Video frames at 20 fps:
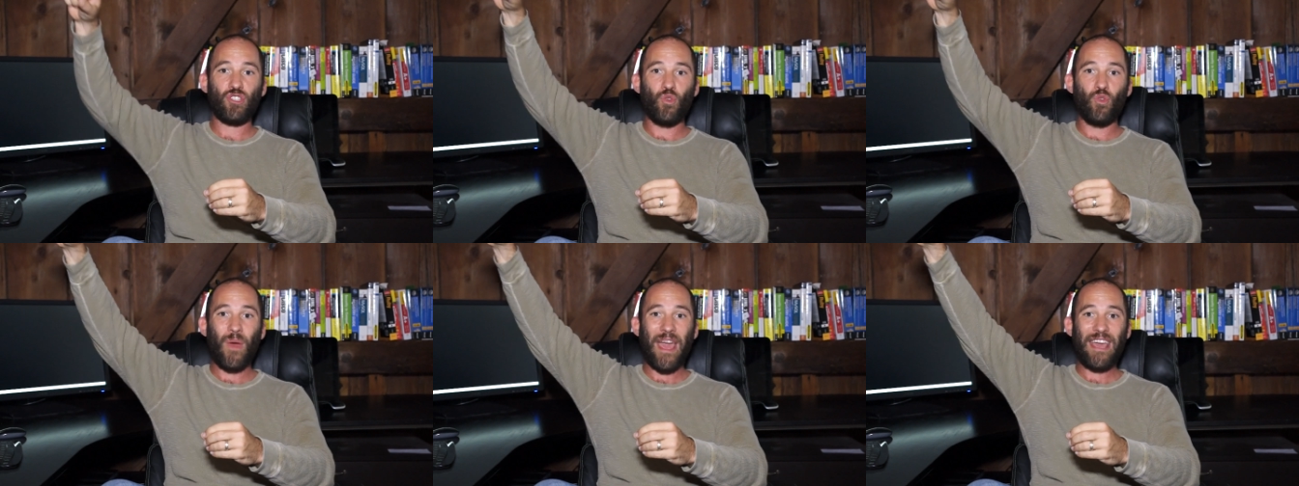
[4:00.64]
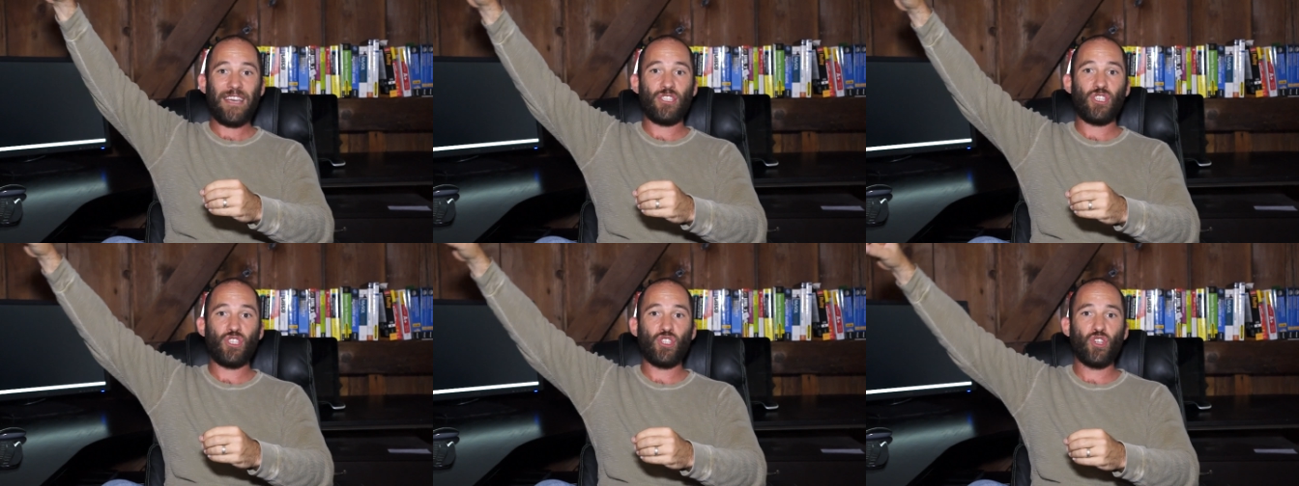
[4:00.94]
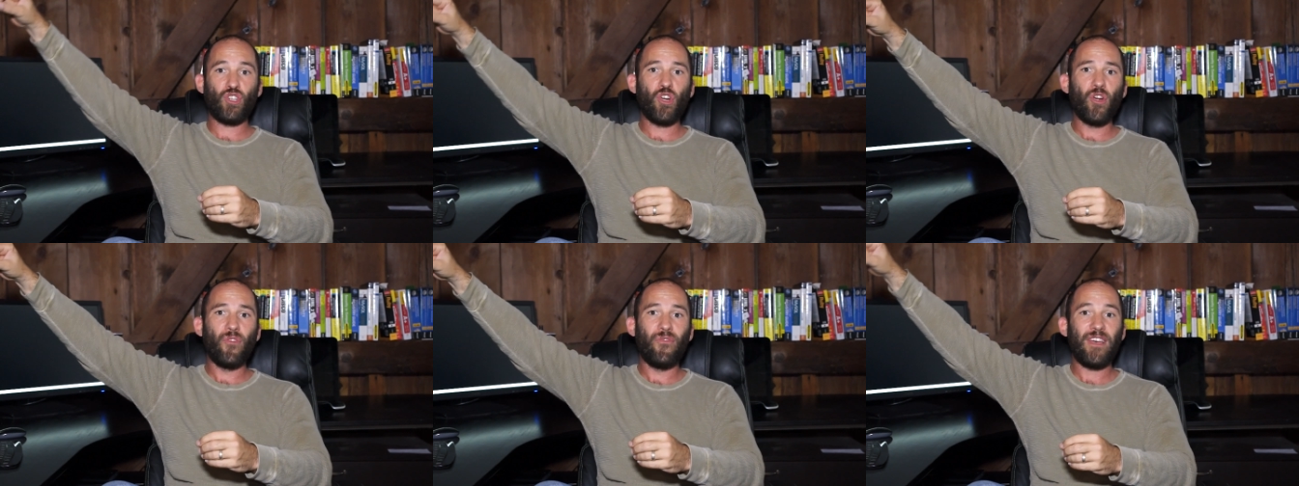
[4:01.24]
to a
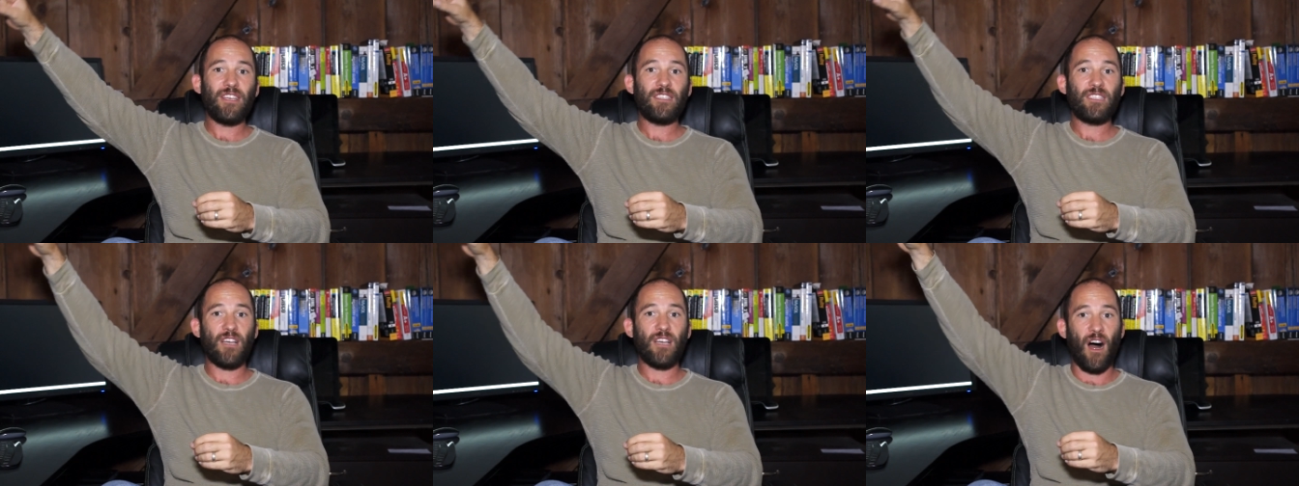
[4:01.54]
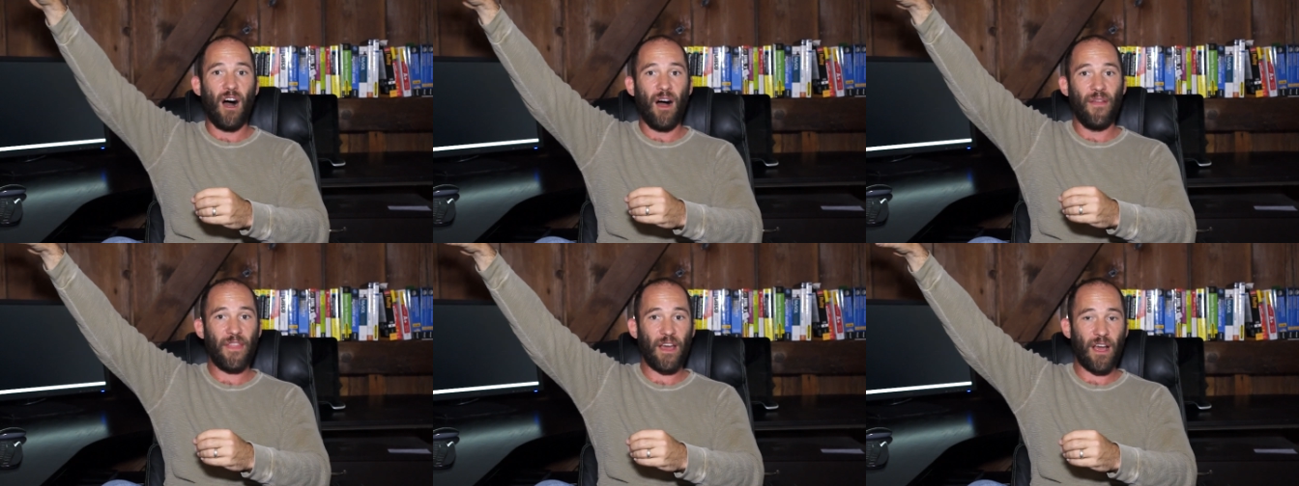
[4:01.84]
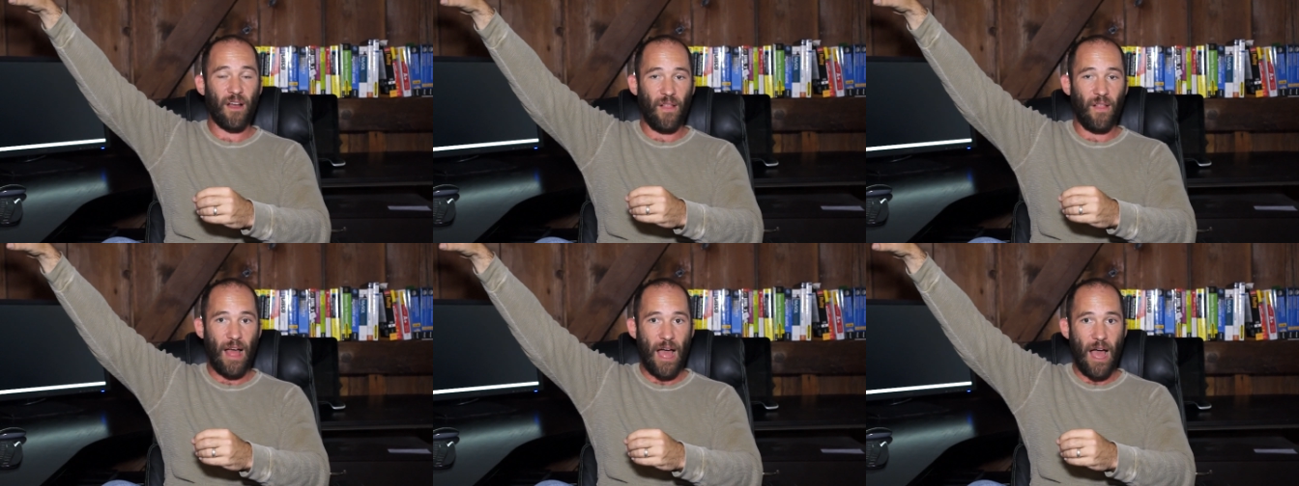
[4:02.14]
service on the
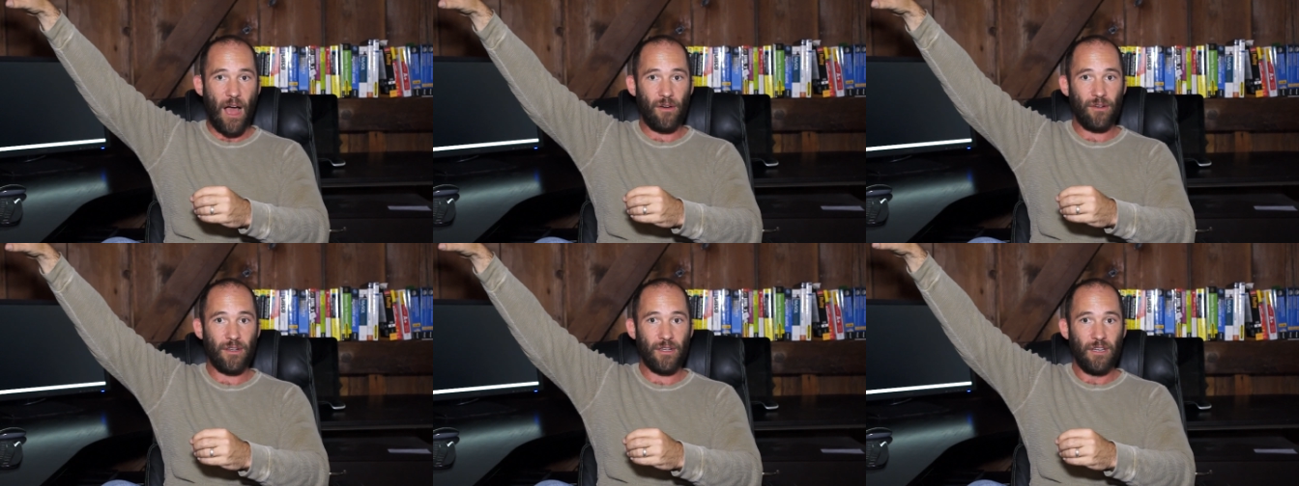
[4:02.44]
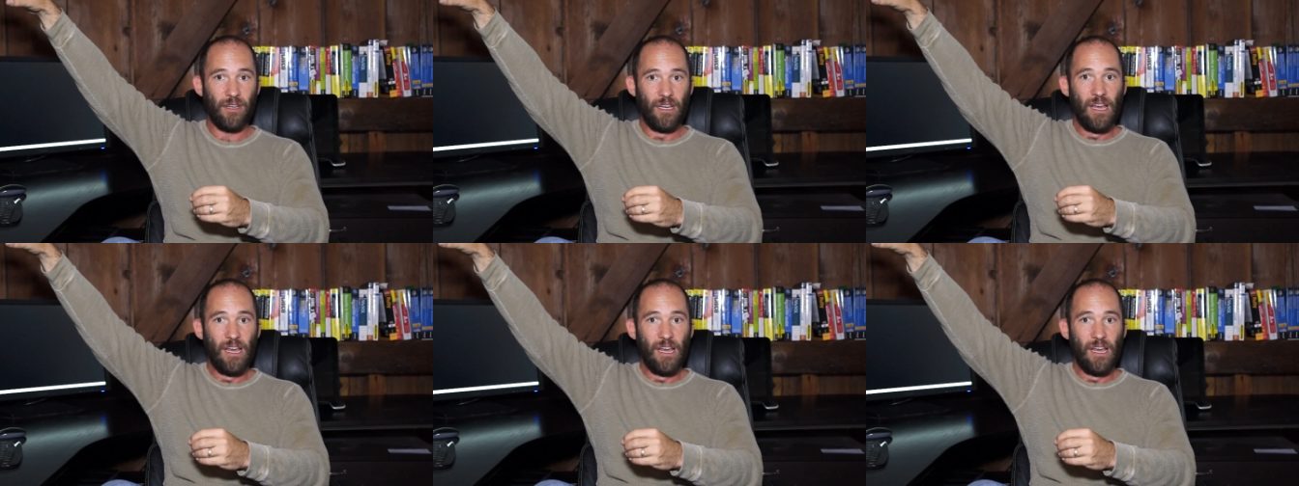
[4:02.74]
cloud.